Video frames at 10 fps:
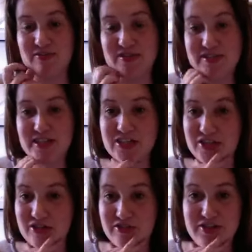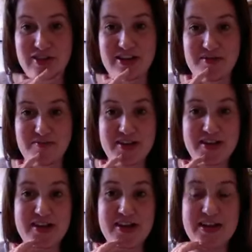for such a long time.
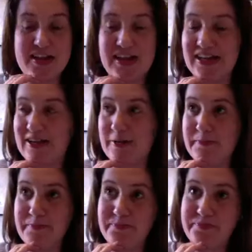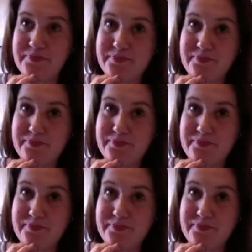Um,